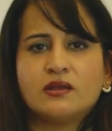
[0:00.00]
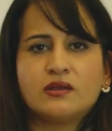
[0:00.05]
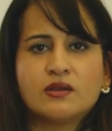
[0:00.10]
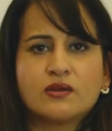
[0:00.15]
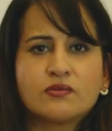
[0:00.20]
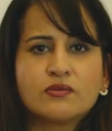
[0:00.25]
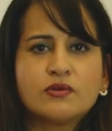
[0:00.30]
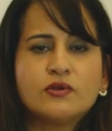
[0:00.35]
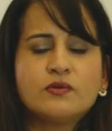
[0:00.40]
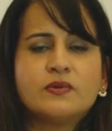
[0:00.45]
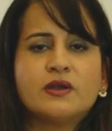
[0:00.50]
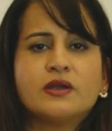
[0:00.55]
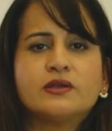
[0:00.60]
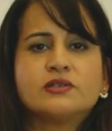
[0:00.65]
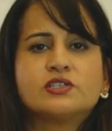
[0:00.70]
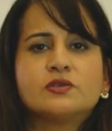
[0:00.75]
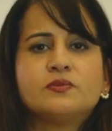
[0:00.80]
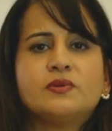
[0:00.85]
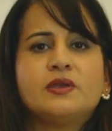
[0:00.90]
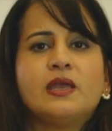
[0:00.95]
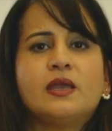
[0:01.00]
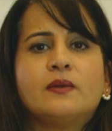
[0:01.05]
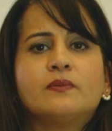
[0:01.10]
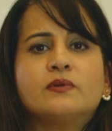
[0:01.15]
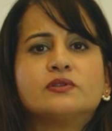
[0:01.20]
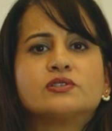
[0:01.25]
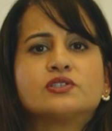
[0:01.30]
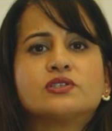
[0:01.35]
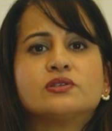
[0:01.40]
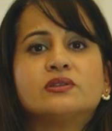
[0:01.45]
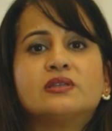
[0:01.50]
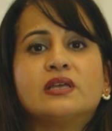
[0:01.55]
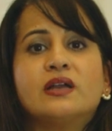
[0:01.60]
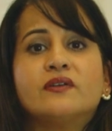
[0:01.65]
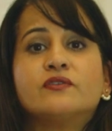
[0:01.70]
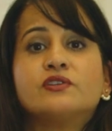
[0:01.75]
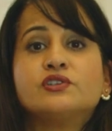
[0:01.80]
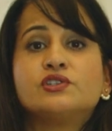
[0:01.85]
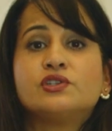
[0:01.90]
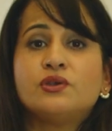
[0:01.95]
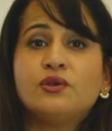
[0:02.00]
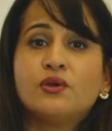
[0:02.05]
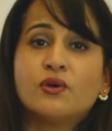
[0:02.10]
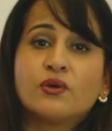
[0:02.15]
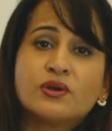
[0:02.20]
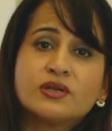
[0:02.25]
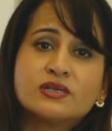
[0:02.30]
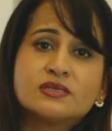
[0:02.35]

and Aruba to be able to leverage your